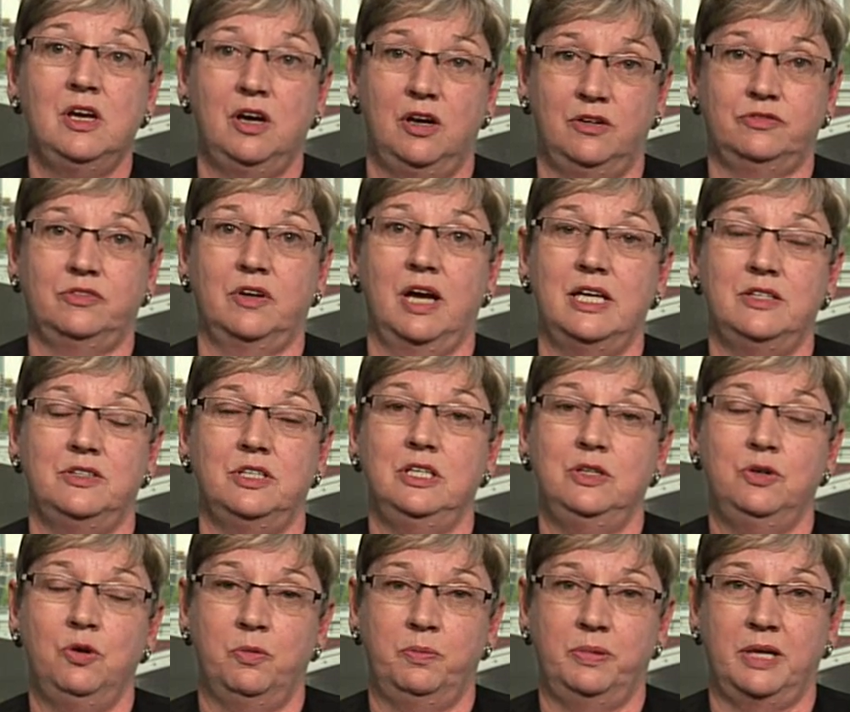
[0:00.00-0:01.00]
of raising
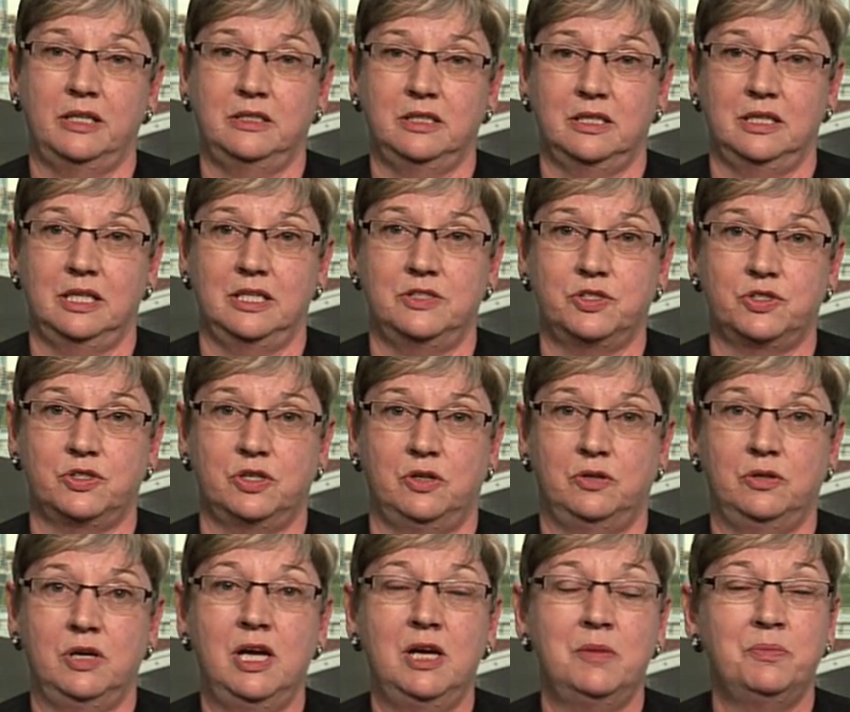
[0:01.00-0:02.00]
your blood cholesterol.